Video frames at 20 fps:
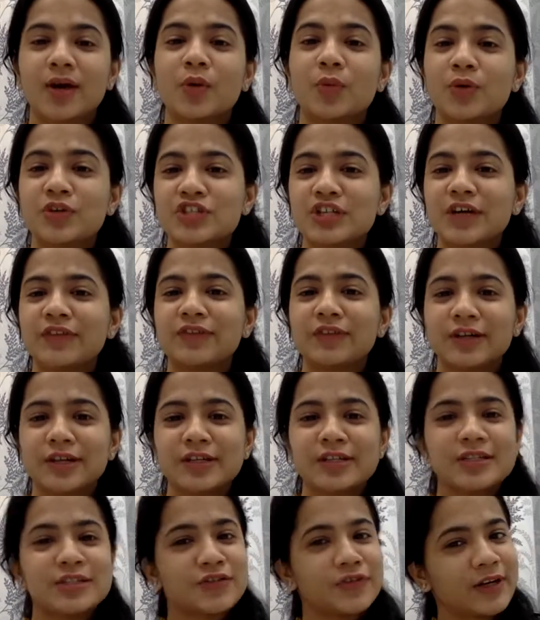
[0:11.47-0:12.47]
which I've
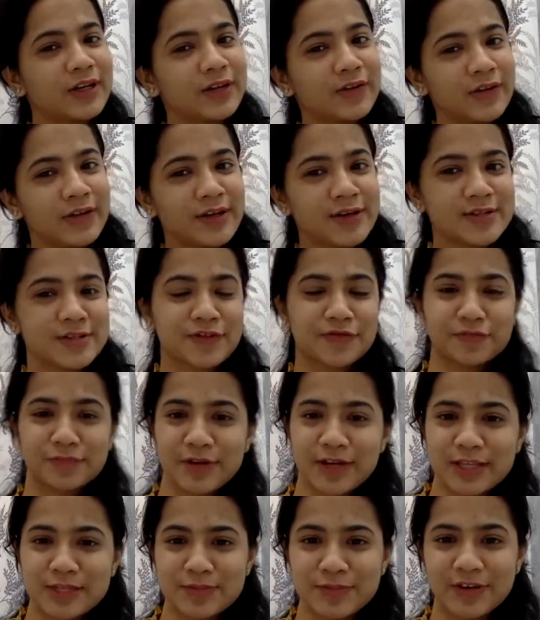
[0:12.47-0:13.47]
learned during years of my
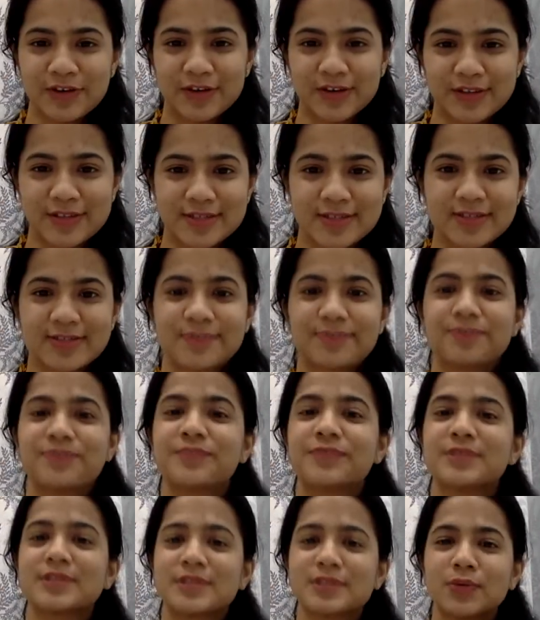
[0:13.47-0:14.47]
experience.
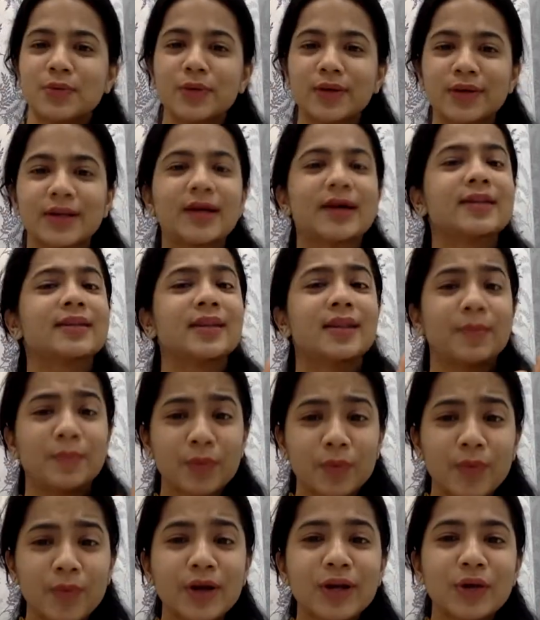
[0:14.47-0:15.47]
So, the
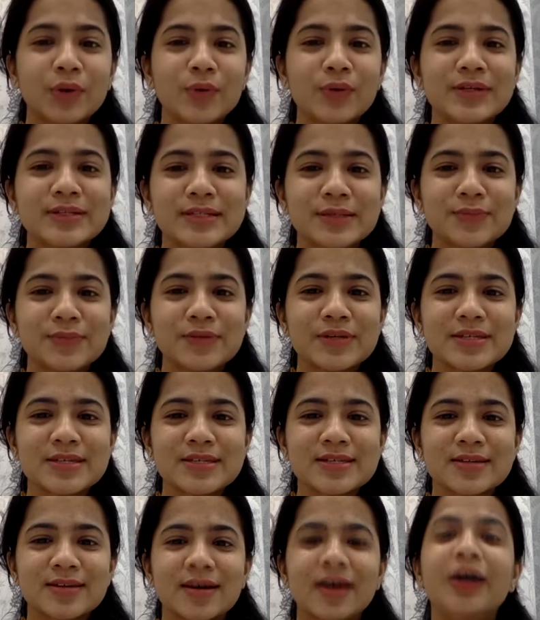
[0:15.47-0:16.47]
number one cool tip is
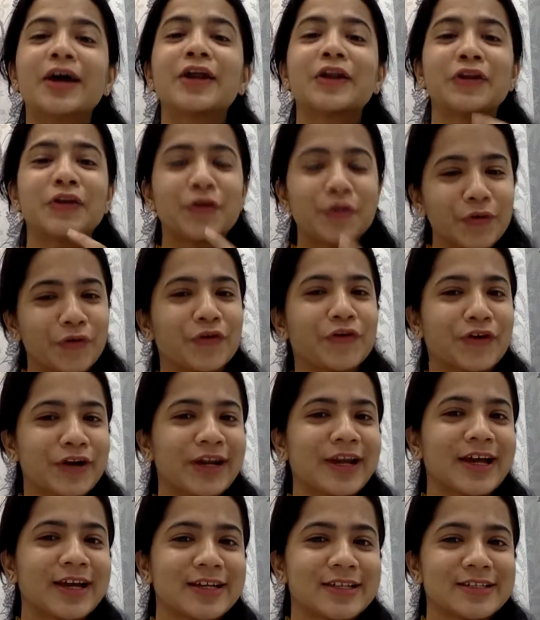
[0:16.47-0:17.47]
know your
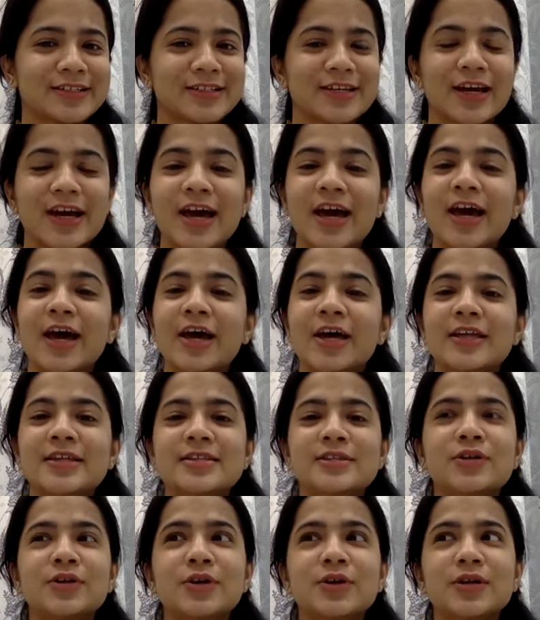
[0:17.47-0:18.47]
client.
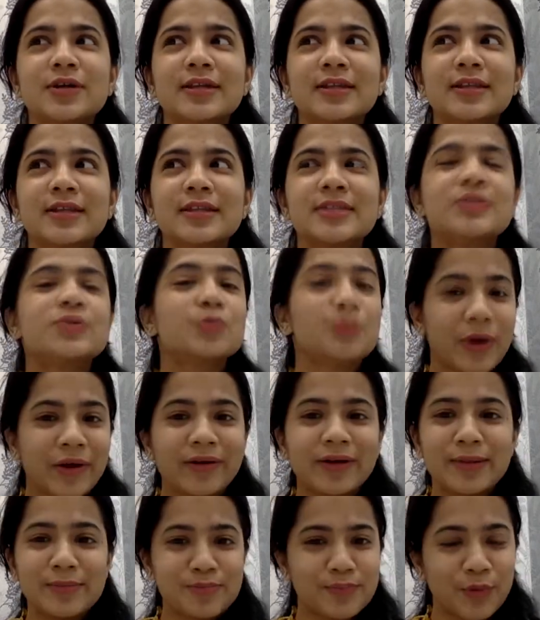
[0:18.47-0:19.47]
That's
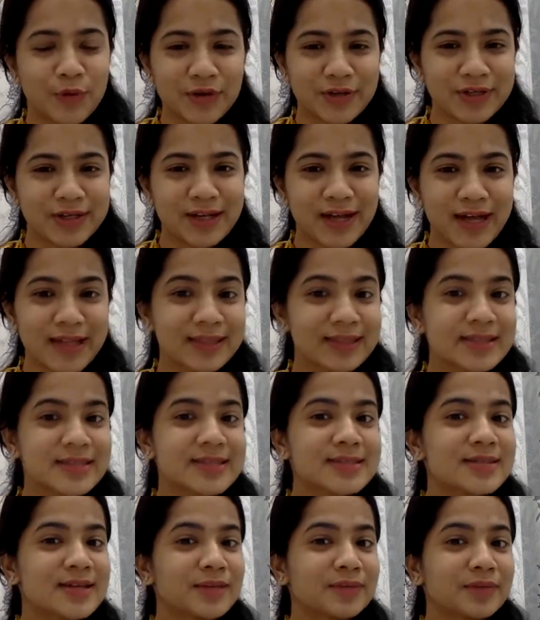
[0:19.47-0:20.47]
very important, and this is
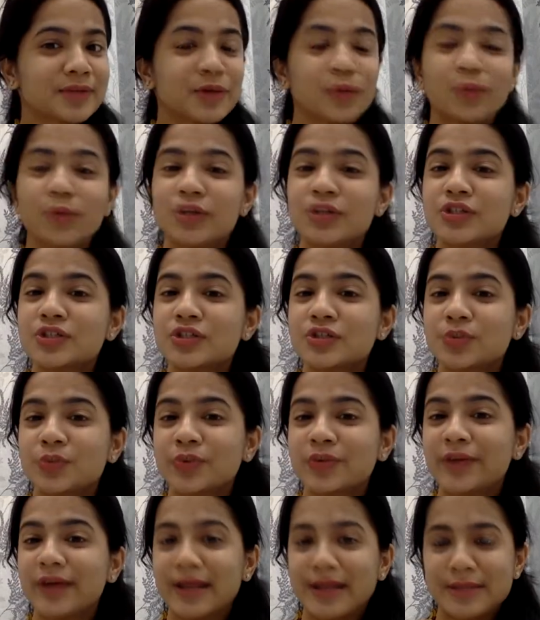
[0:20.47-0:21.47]
something which we
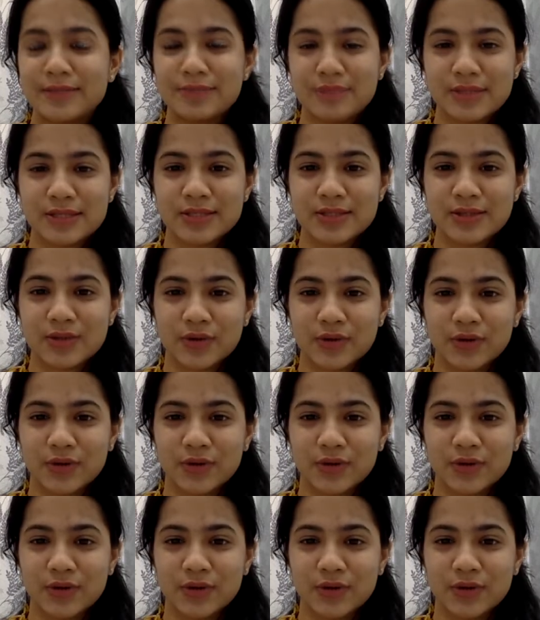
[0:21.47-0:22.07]
really miss.